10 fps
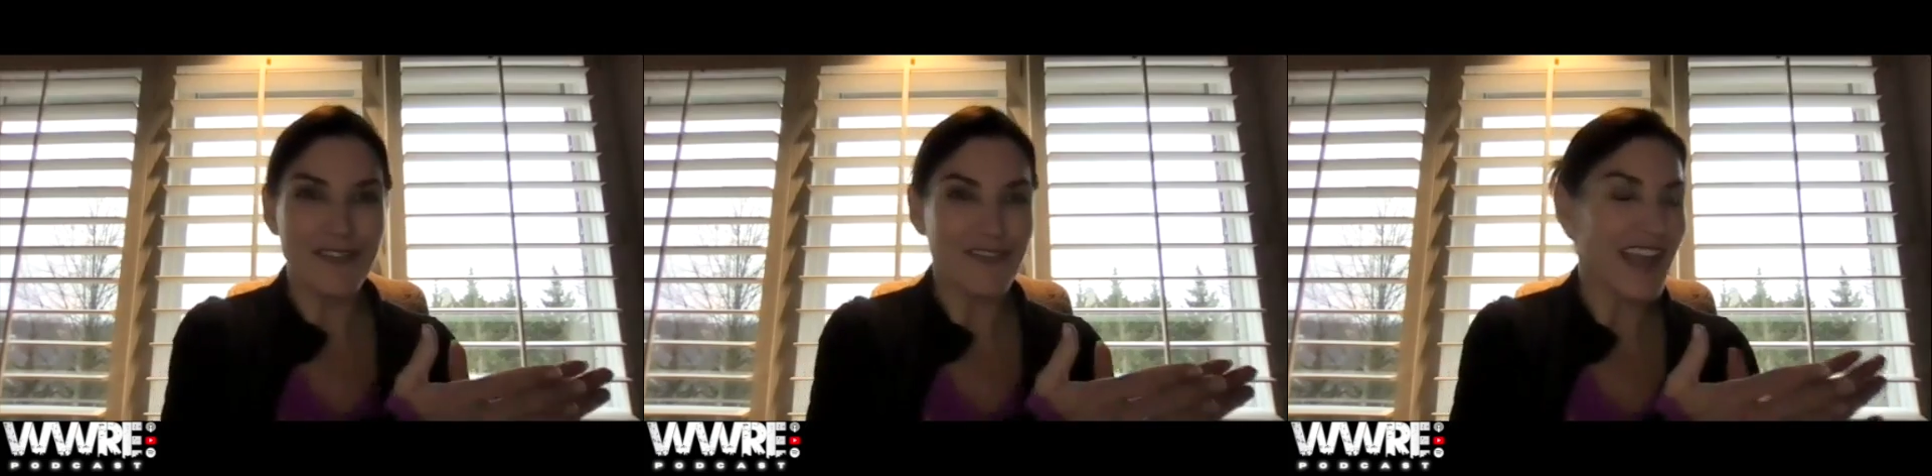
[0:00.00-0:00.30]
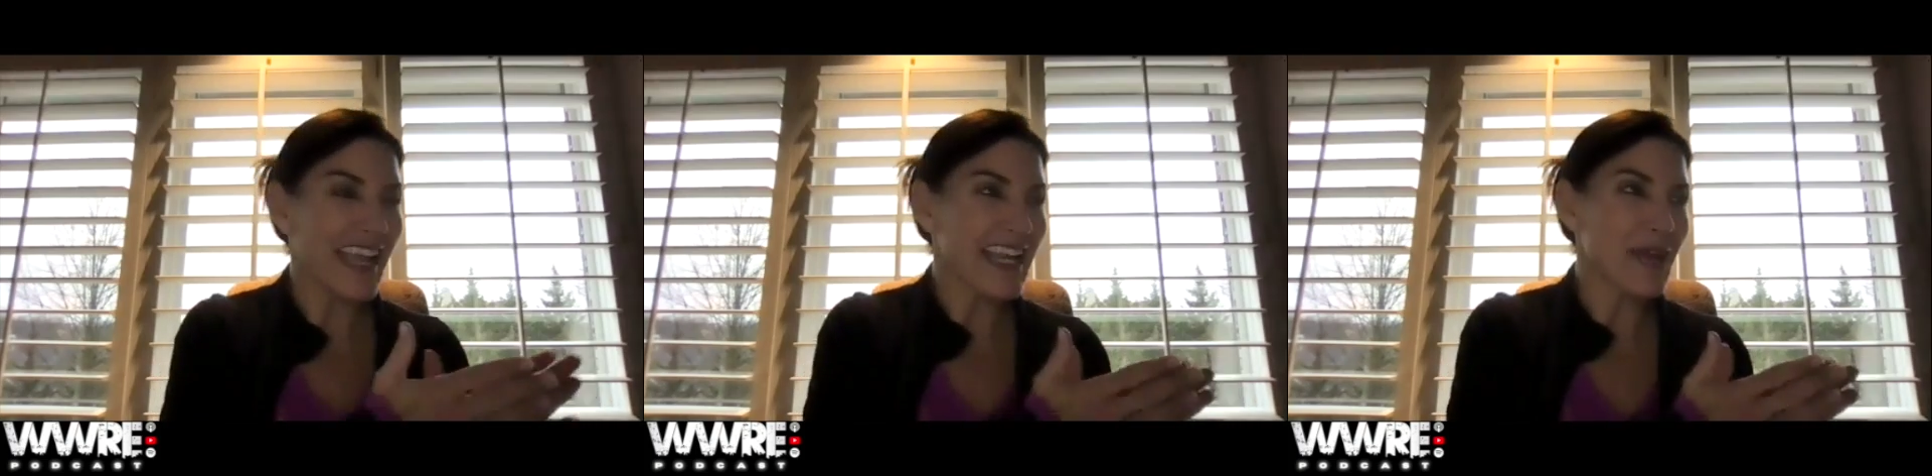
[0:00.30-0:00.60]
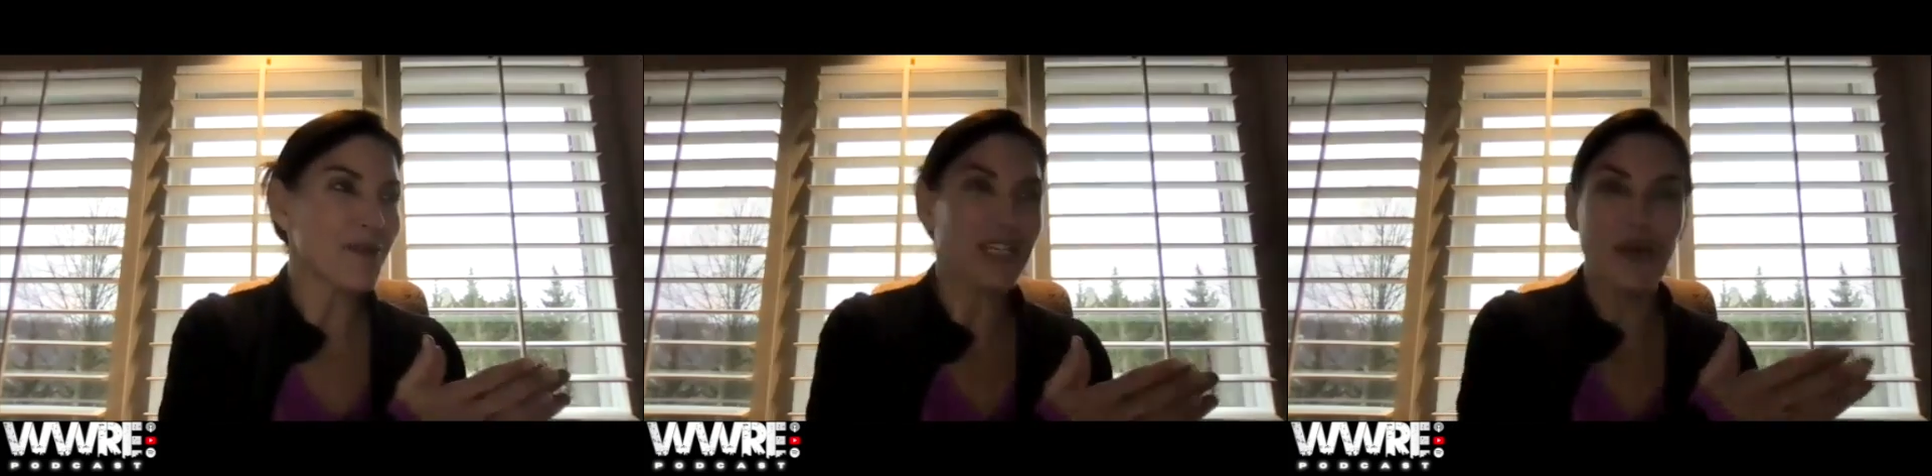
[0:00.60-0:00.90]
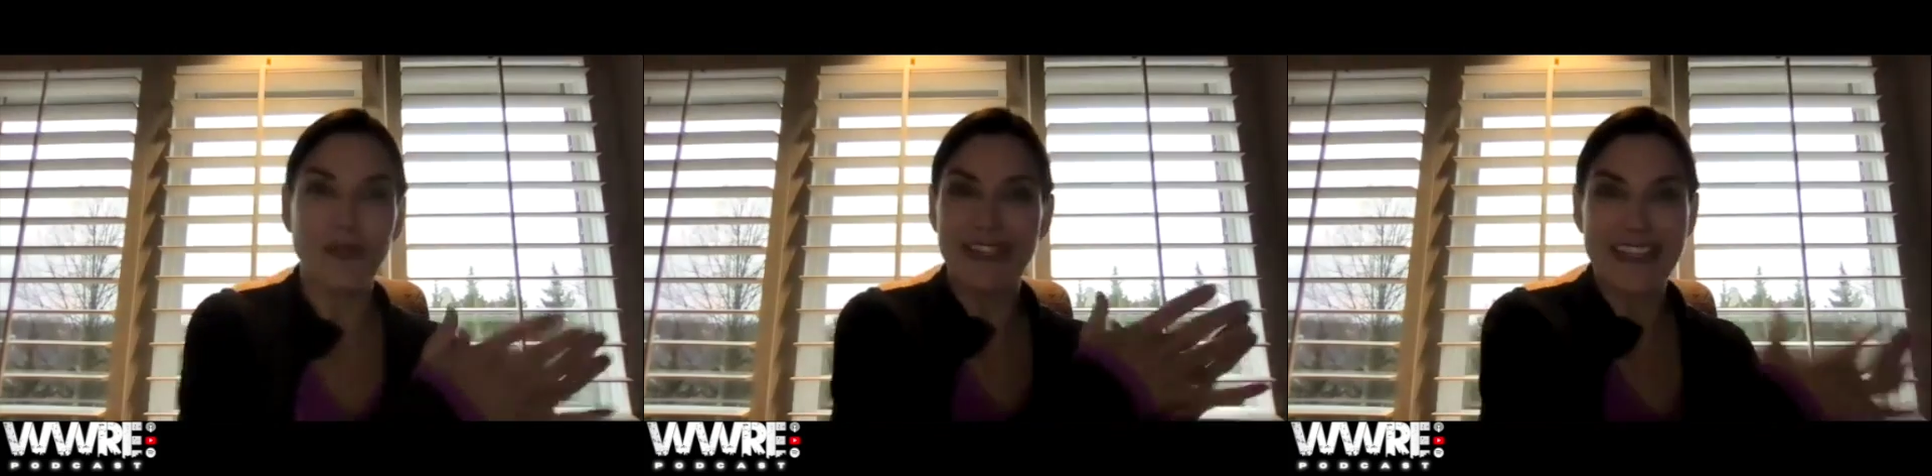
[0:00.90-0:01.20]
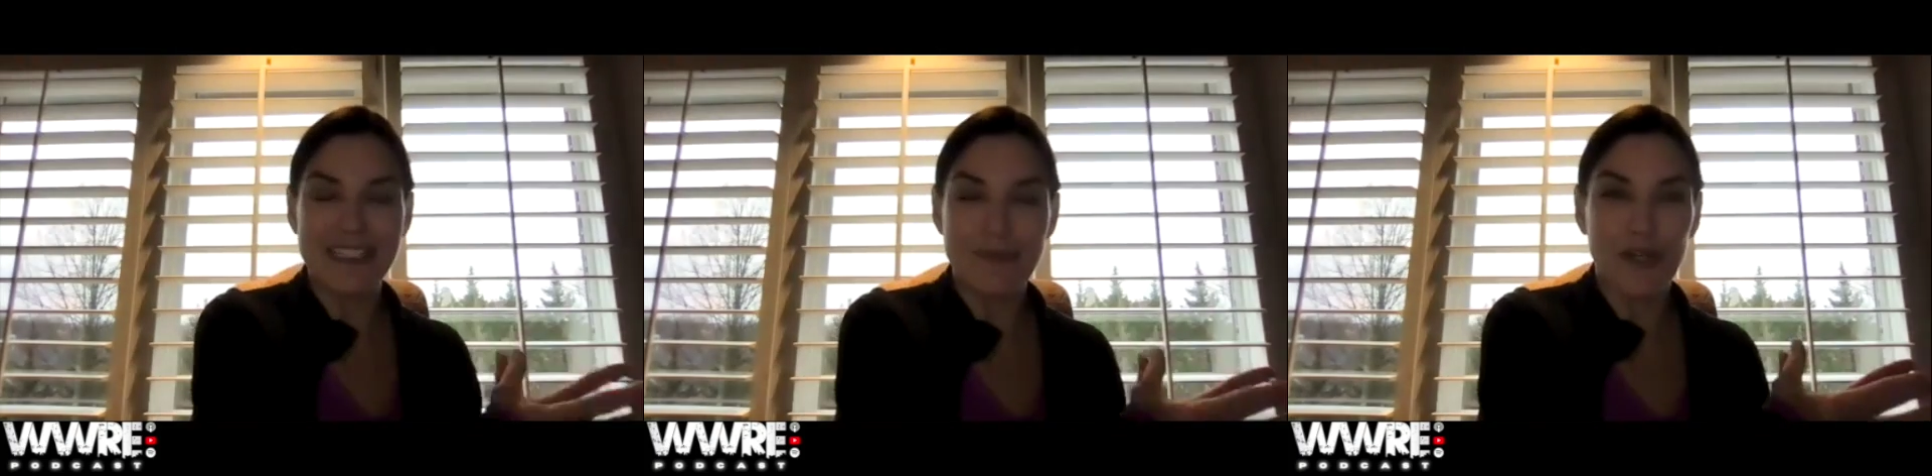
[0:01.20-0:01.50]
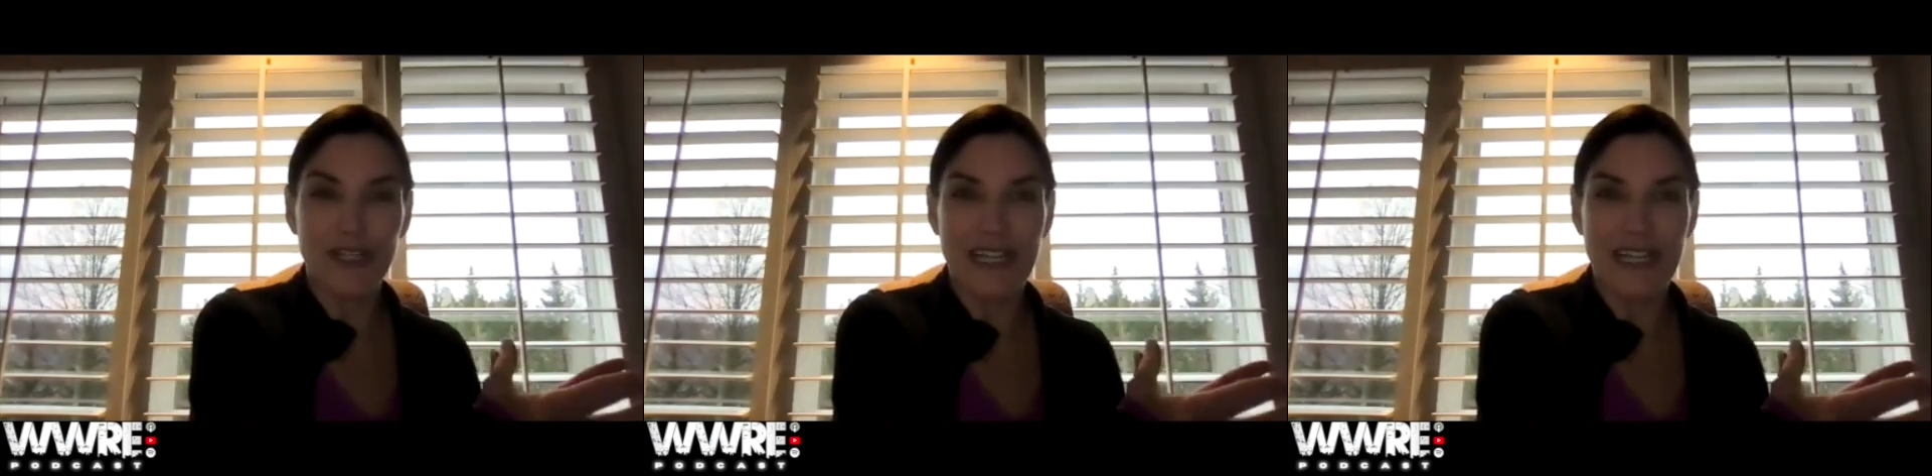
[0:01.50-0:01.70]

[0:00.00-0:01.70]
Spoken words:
hey, I want to go into this market.